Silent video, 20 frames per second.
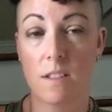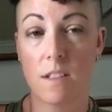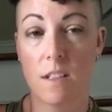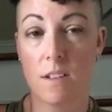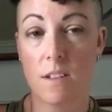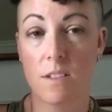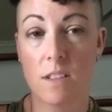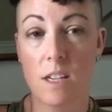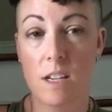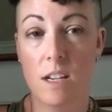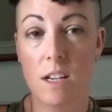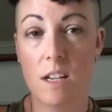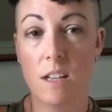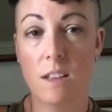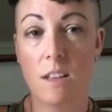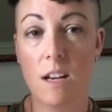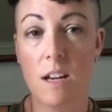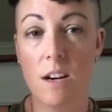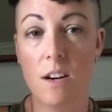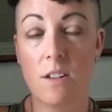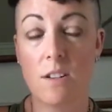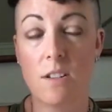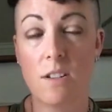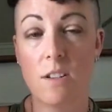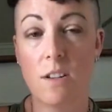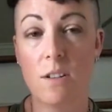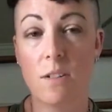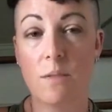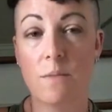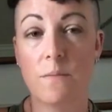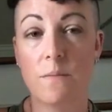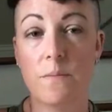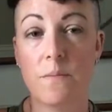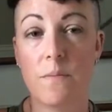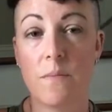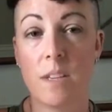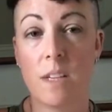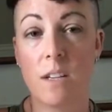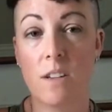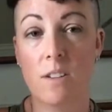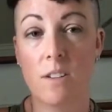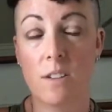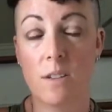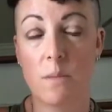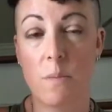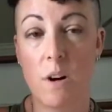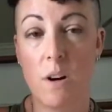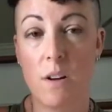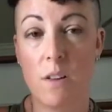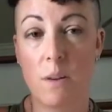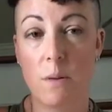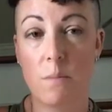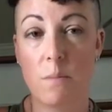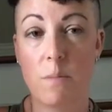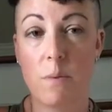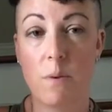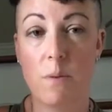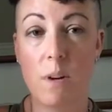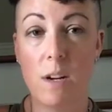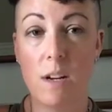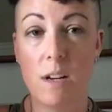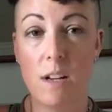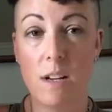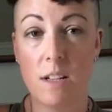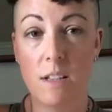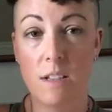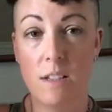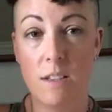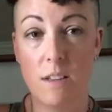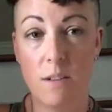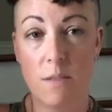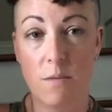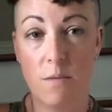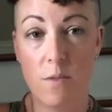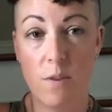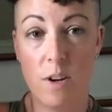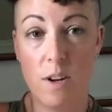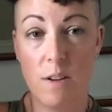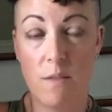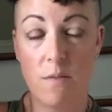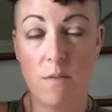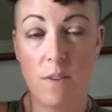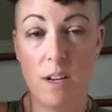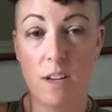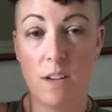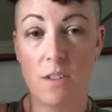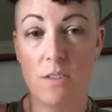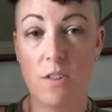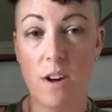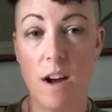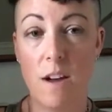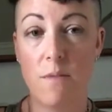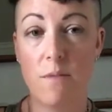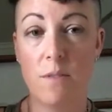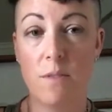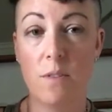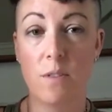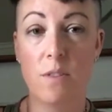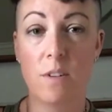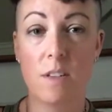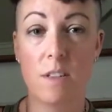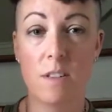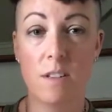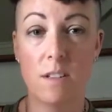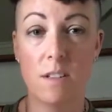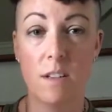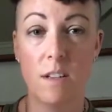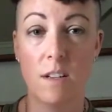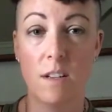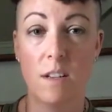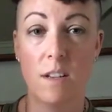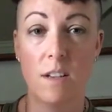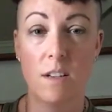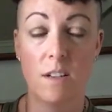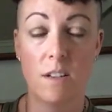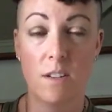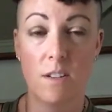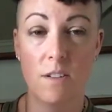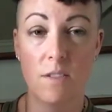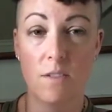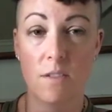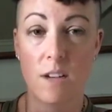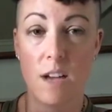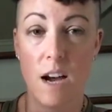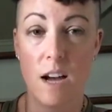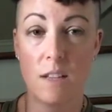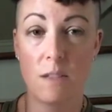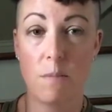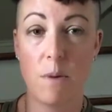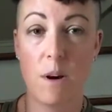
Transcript: they'll eat again later. So That's part of the point against the free feeding dry food is, cats'